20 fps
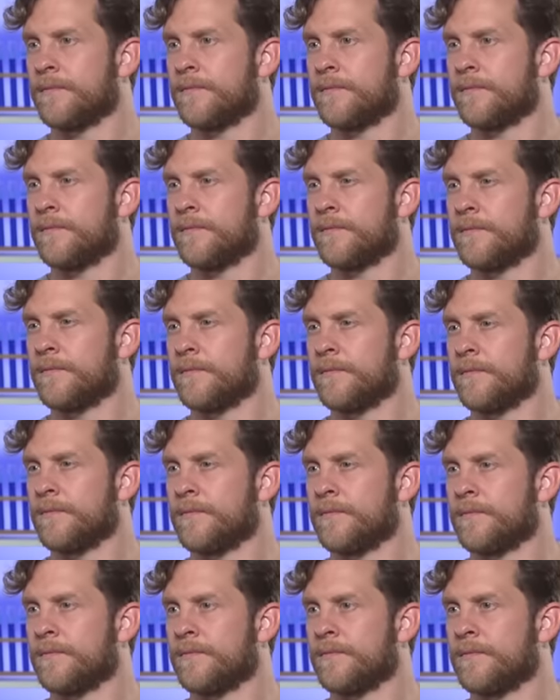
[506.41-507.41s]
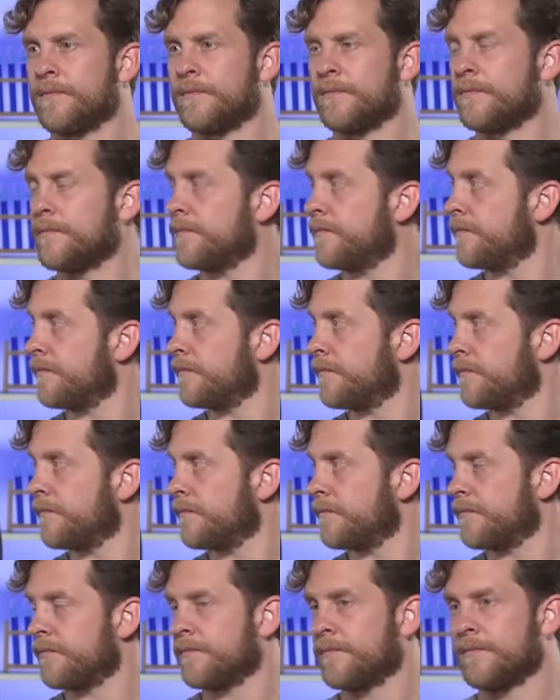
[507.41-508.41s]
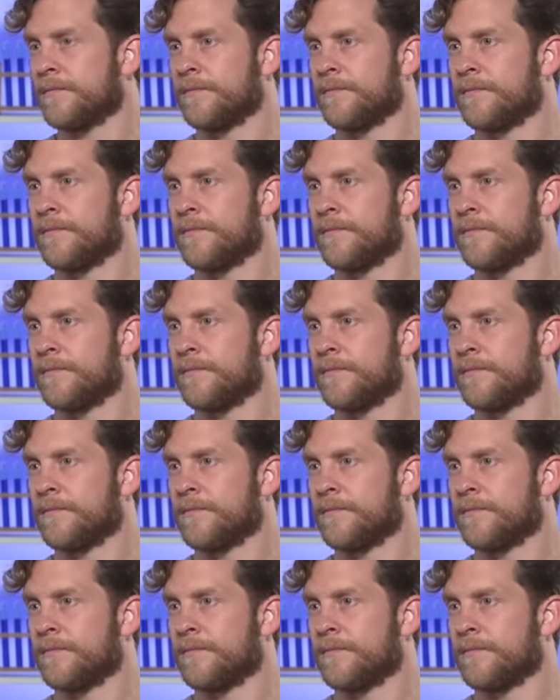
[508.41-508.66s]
The person shown says nothing.